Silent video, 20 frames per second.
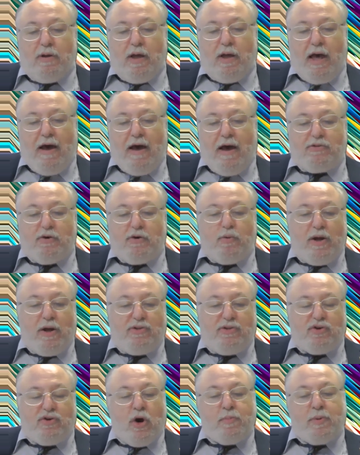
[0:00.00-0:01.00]
have the
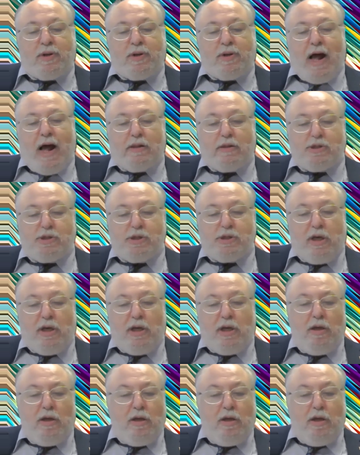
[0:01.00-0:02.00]
right
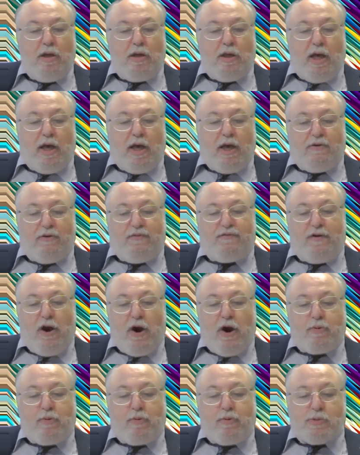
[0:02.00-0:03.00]
terminology, a
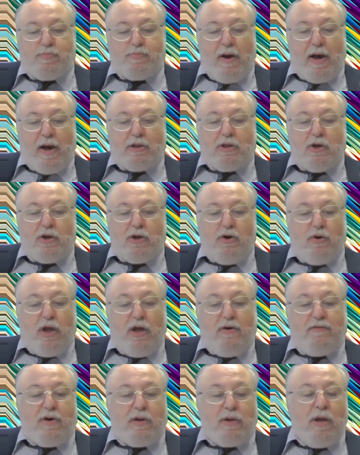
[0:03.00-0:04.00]
fair perspective, or
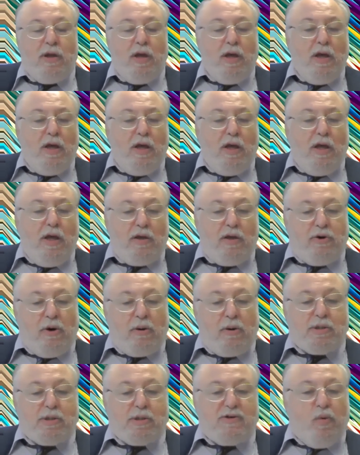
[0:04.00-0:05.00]
even in
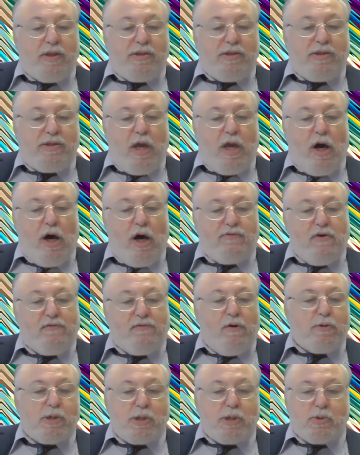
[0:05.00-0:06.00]
terms of what they cover
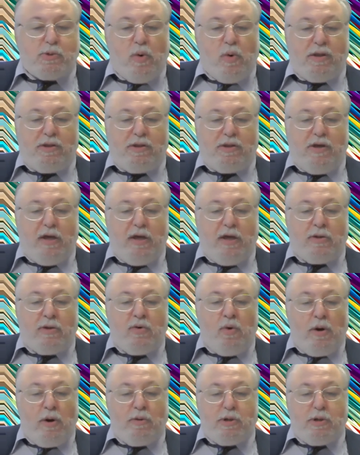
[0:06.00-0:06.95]
versus what they ignore.